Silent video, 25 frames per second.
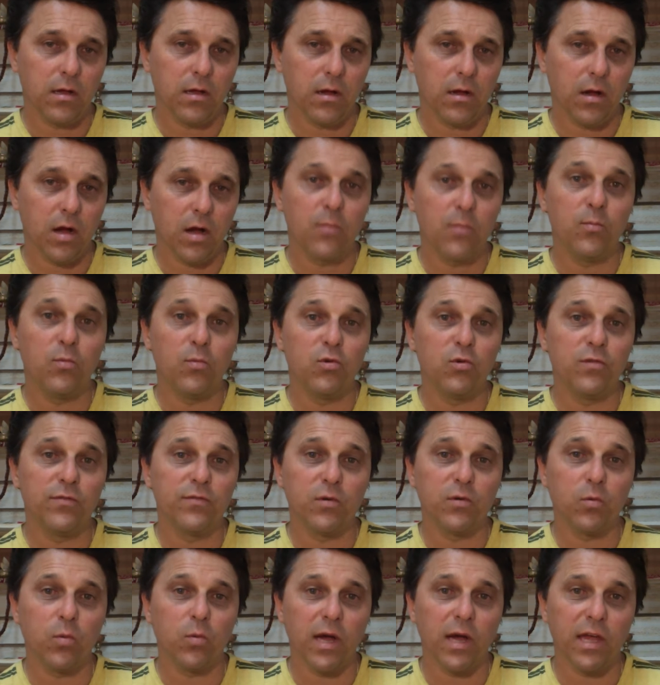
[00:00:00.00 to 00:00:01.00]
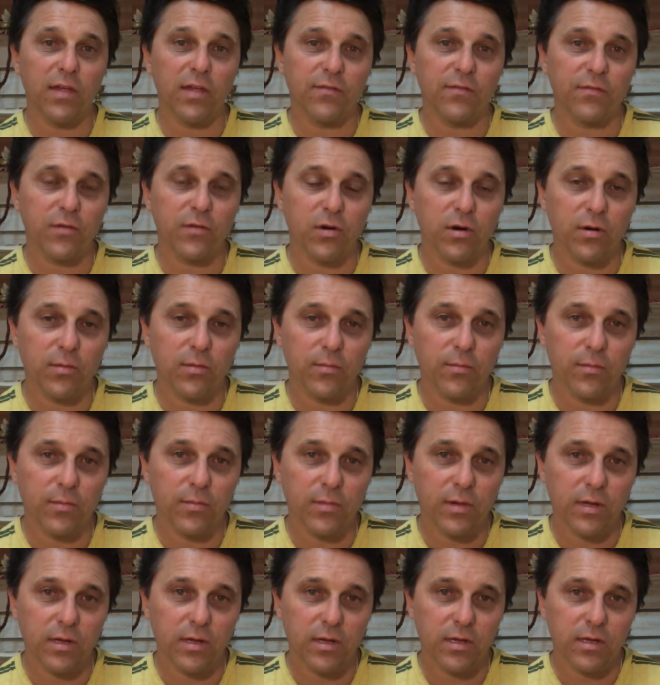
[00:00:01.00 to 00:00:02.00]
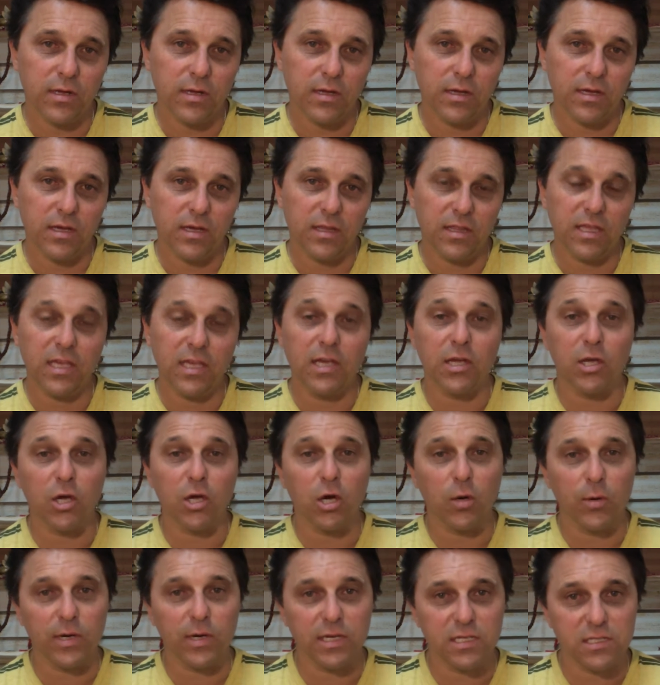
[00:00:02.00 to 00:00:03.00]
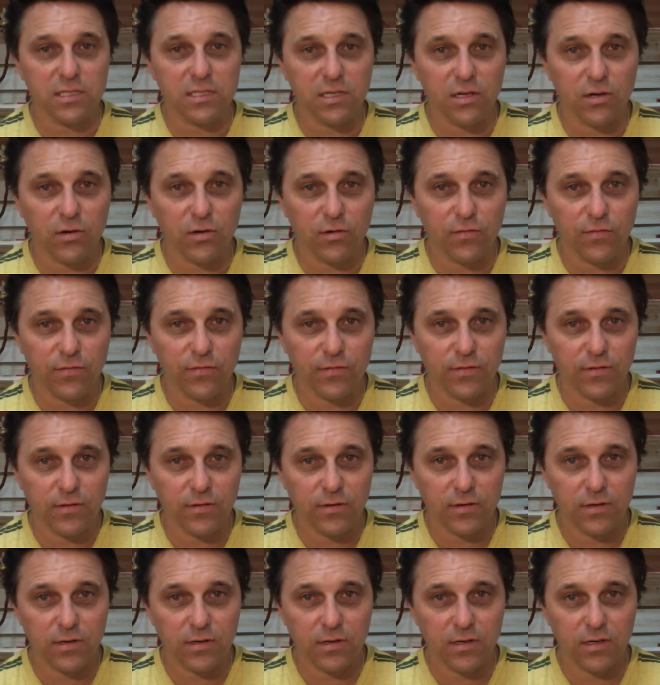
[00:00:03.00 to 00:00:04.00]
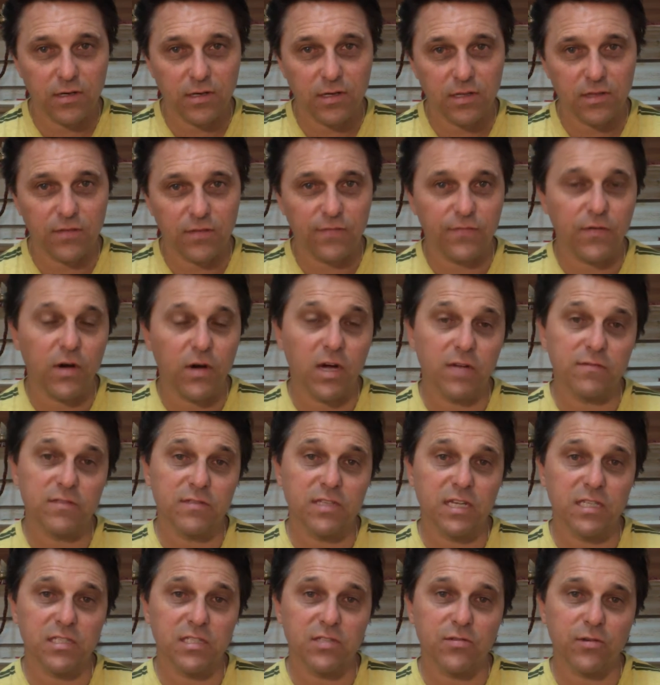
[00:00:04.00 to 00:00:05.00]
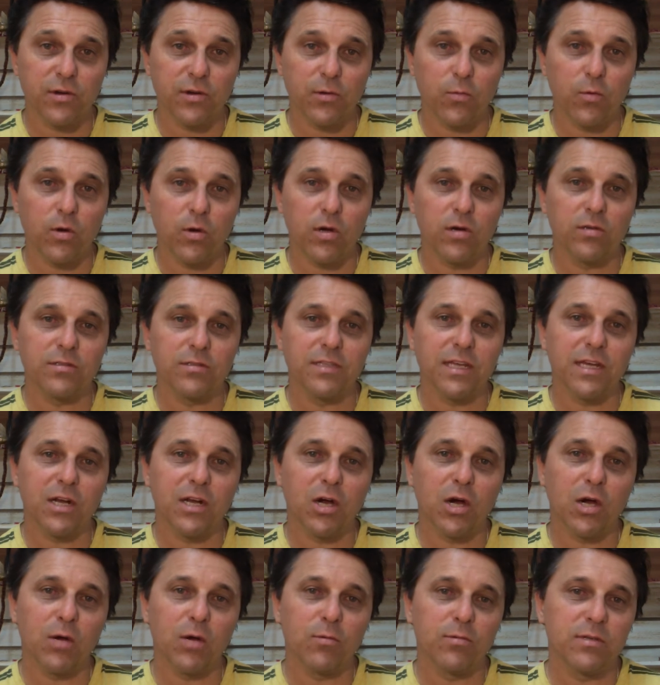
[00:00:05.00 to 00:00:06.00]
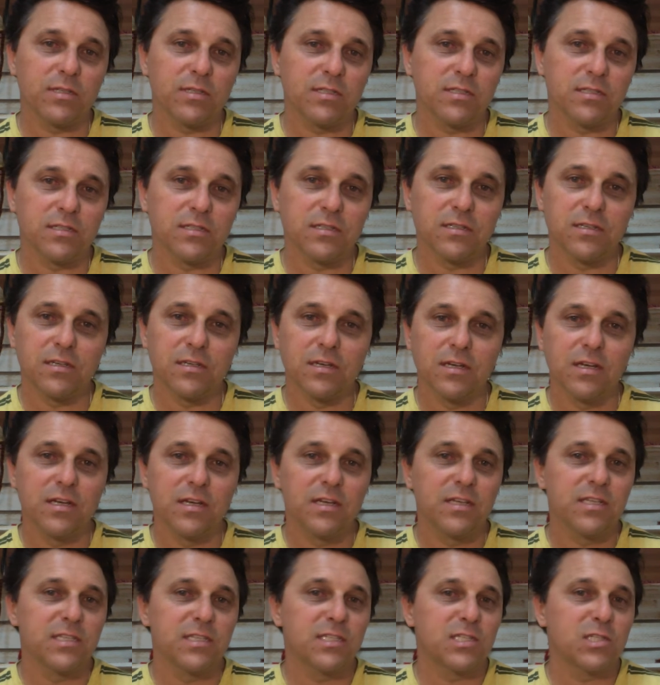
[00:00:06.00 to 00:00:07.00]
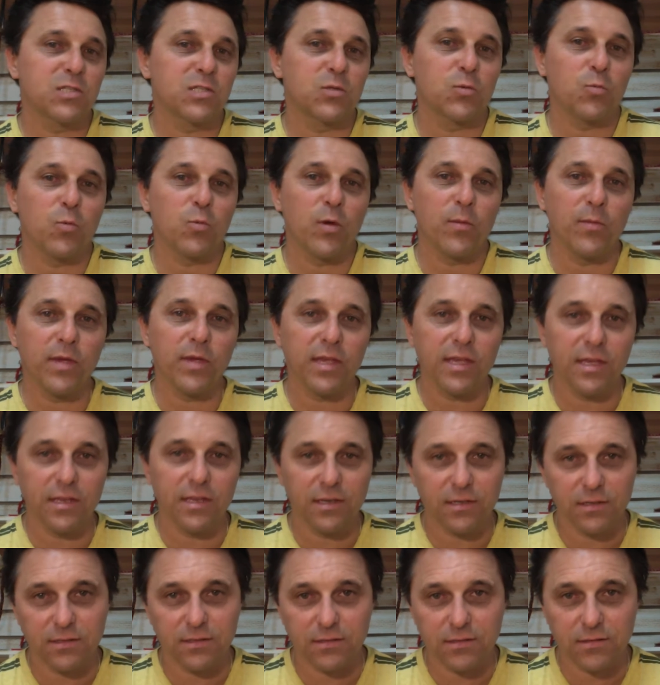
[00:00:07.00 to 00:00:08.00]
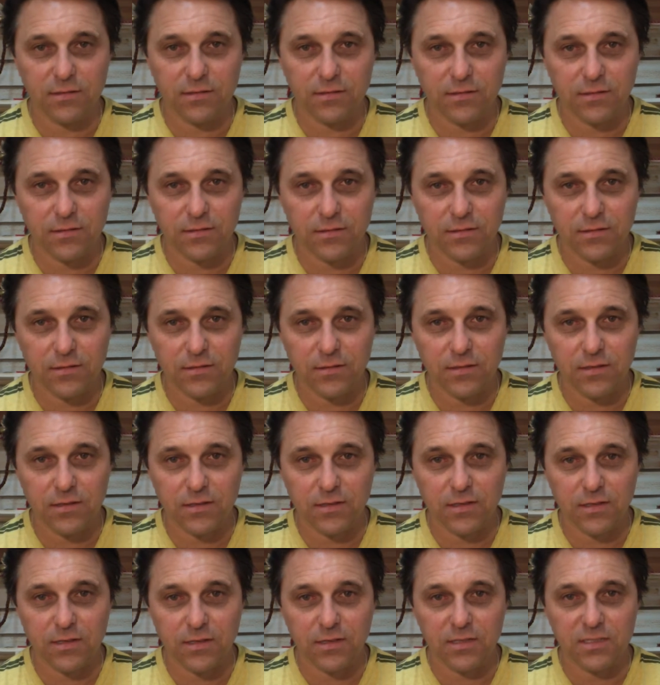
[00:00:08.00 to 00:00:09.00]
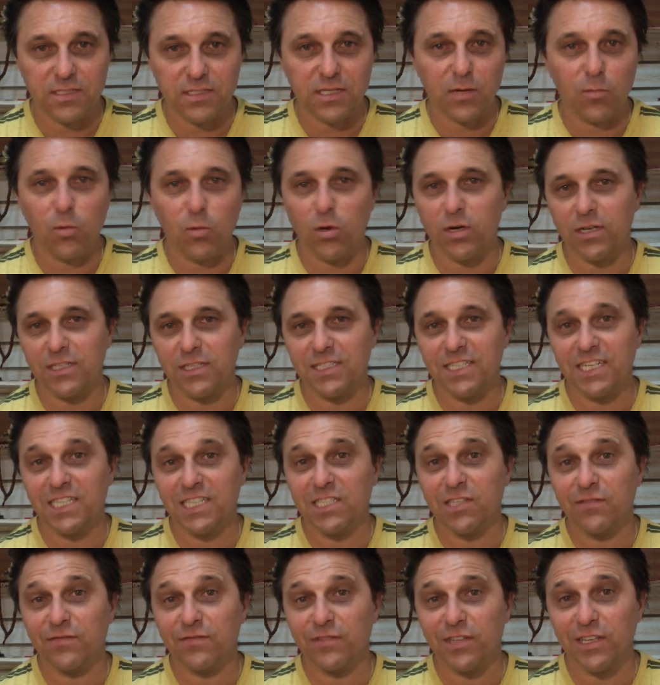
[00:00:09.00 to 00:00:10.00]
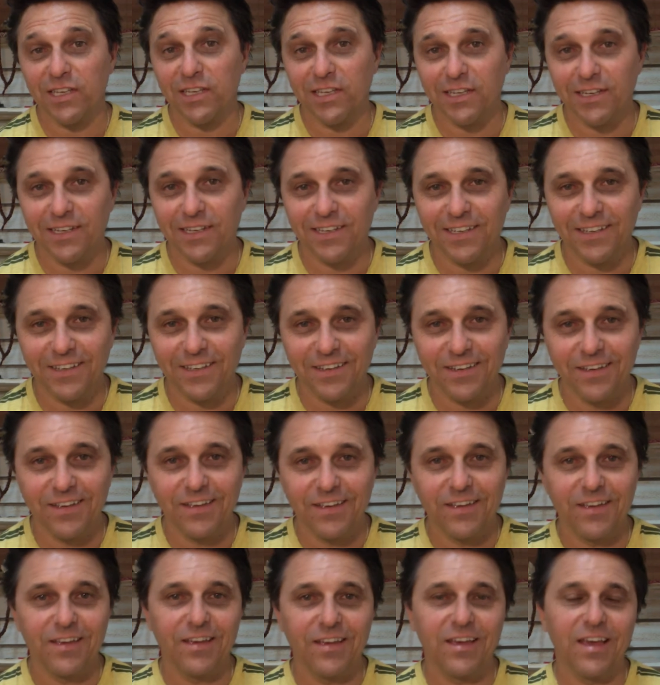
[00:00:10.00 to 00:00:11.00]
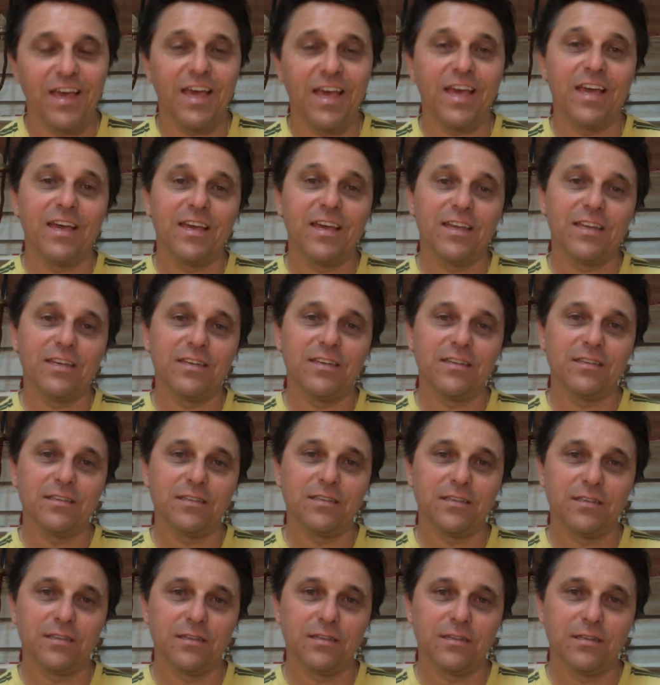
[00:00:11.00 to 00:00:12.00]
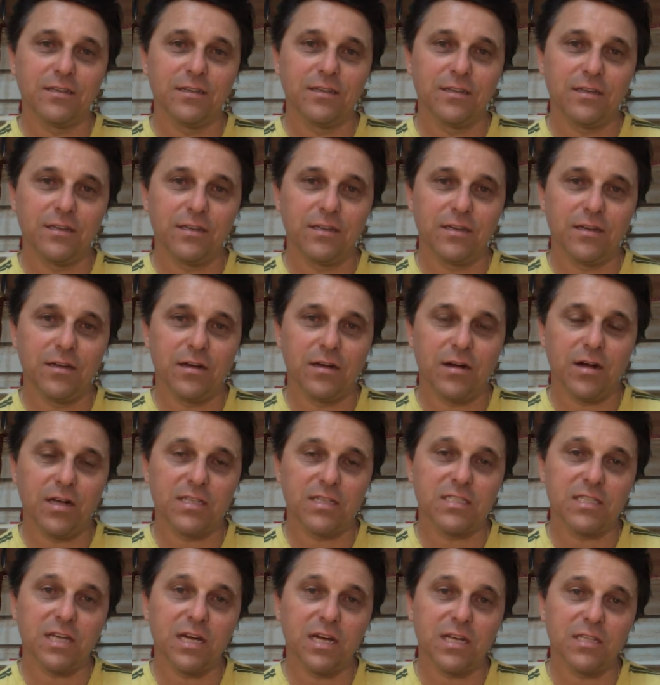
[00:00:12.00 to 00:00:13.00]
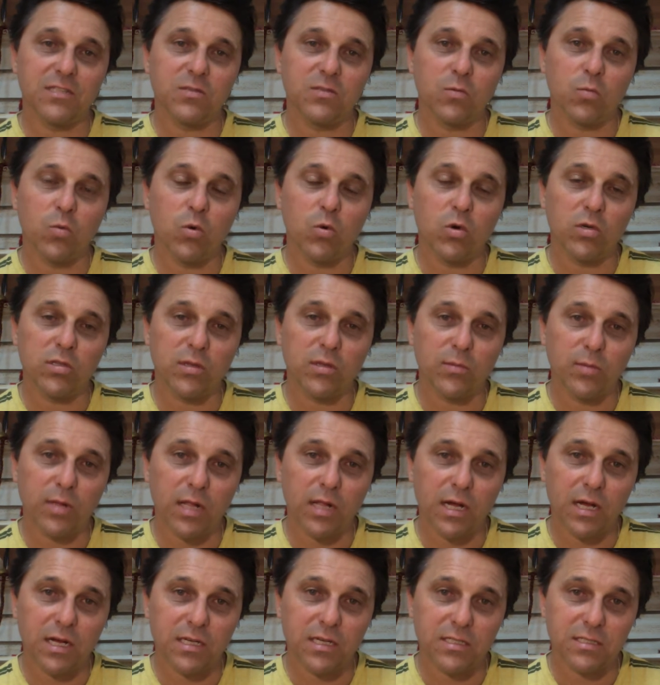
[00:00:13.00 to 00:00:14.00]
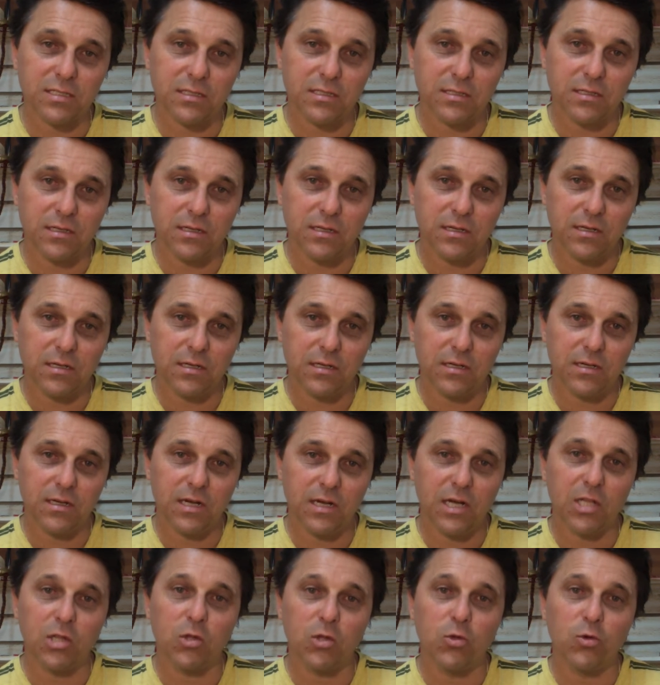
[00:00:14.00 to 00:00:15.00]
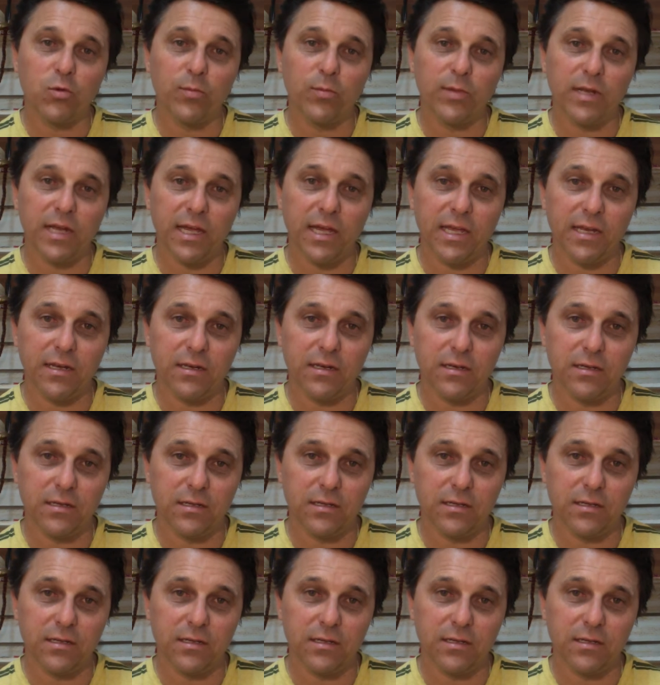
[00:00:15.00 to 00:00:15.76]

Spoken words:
I moved away from the egoic self, the 5 sensory world that I was swimming in somewhat addictively, and I started to walk the path, illuminated,